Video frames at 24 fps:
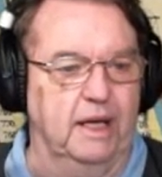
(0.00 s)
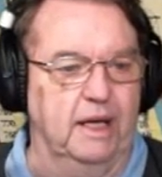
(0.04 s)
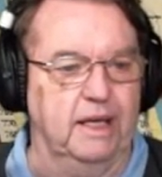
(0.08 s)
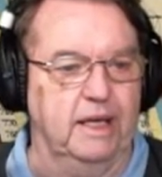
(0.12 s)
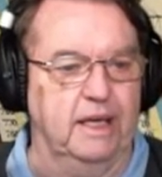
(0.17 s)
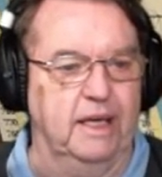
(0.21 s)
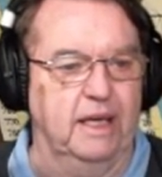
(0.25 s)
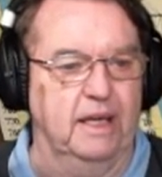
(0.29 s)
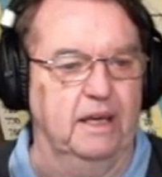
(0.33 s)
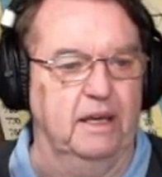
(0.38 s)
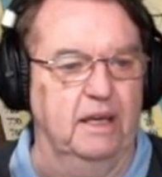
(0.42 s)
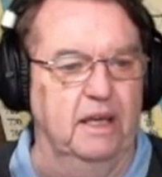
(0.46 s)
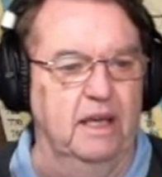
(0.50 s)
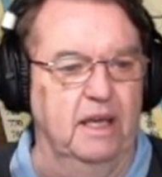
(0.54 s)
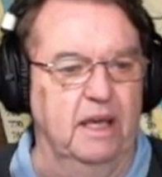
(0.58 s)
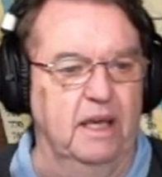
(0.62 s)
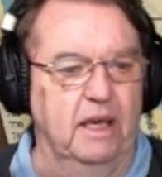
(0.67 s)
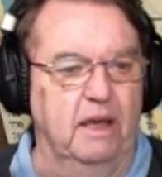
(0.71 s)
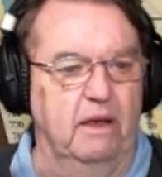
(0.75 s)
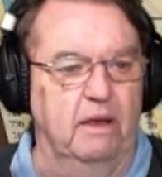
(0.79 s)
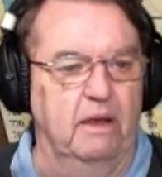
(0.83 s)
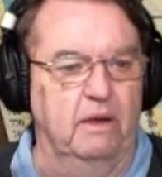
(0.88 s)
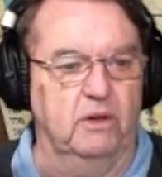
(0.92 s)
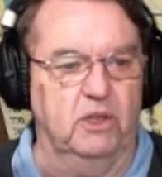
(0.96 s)
can
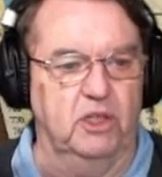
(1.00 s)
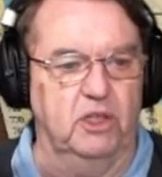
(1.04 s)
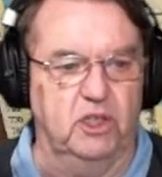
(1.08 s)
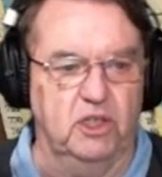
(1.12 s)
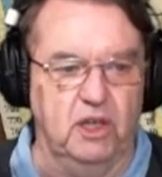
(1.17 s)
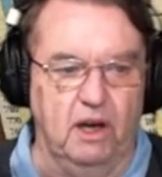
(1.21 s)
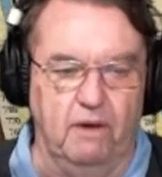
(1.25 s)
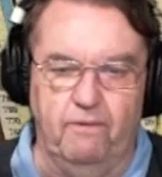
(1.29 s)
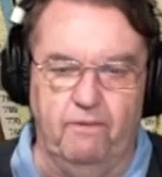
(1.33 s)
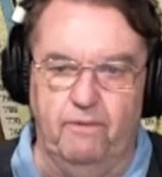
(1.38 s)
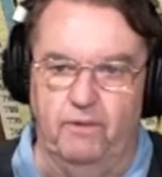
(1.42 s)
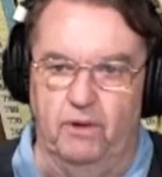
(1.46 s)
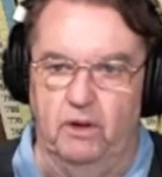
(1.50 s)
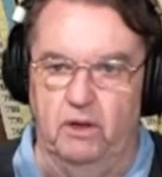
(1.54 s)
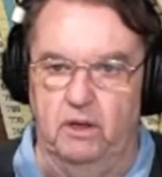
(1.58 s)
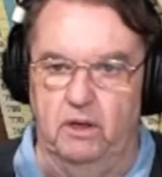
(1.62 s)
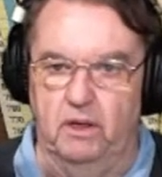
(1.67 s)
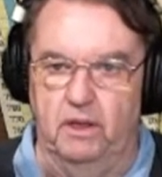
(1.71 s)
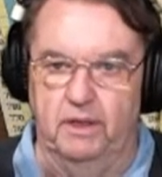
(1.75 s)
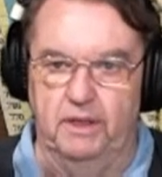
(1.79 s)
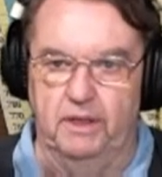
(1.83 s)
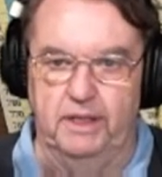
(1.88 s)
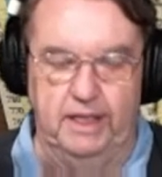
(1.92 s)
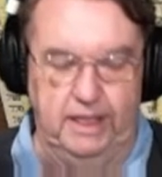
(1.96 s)
shuffle
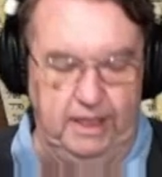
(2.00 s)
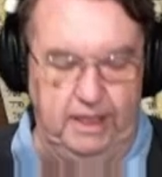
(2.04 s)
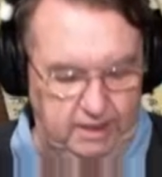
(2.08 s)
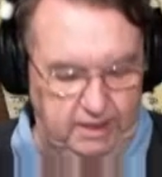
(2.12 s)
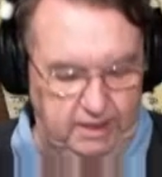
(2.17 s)
these